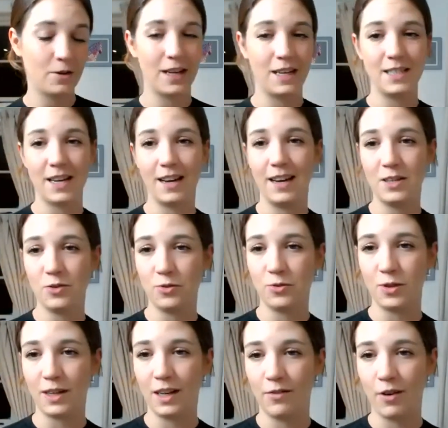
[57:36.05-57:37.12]
Quinta unless you're
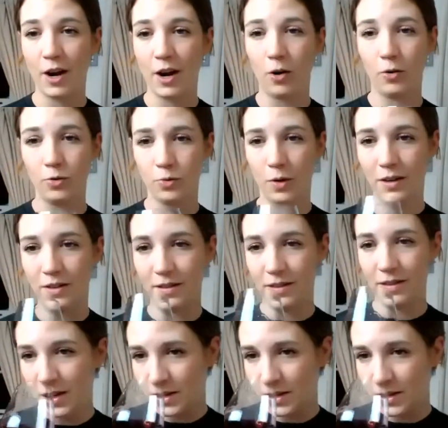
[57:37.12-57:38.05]
drinking a very old one.